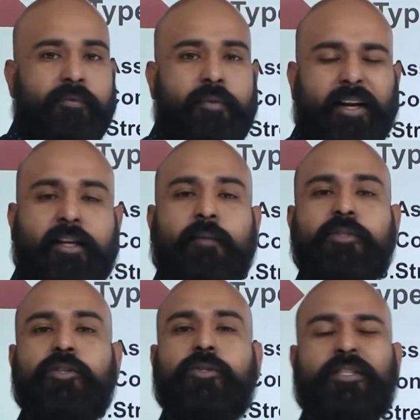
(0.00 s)
when it
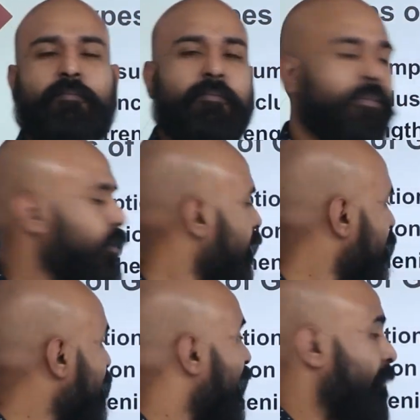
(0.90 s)
comes to
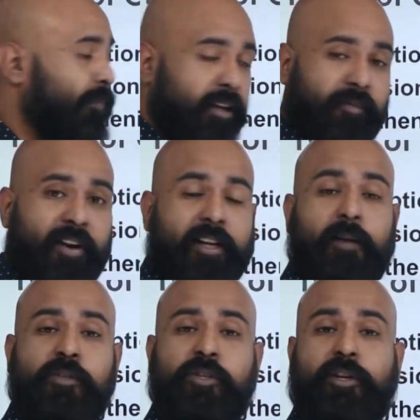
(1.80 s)
statement, when it
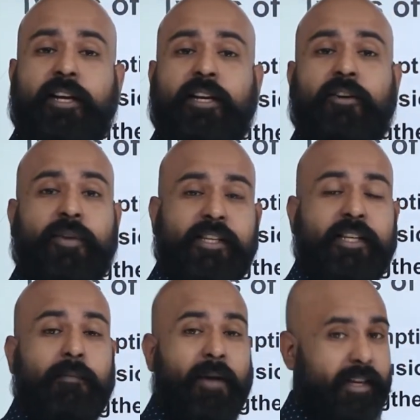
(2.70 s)
comes to critical
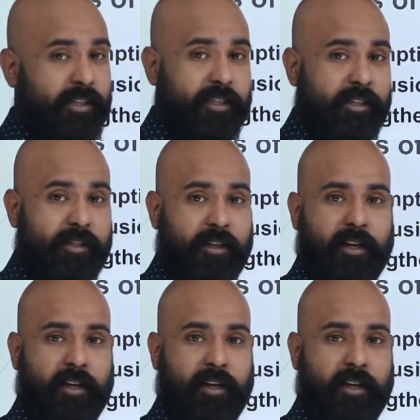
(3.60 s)
reasoning passages,